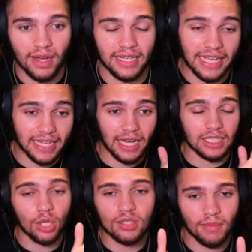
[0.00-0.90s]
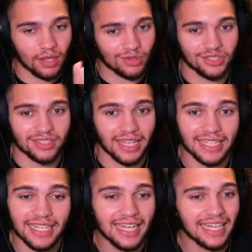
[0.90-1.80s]
in Alolan Muck, which is like
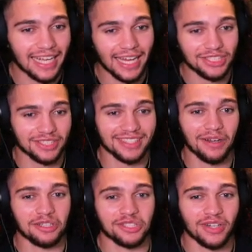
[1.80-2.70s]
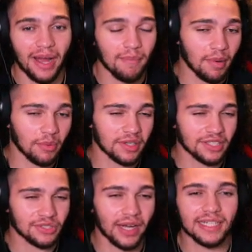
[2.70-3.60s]
kind of shuts down our strat, but we're gonna
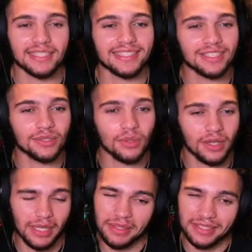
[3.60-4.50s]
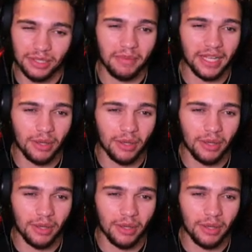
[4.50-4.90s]
try to we can still make it